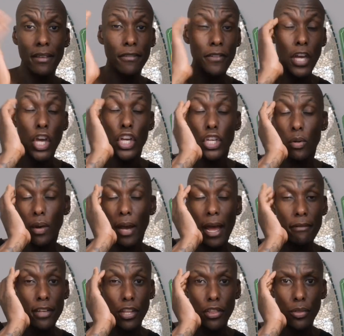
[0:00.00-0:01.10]
If you are
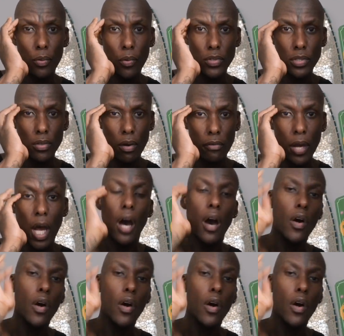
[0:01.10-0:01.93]
having thoughts of,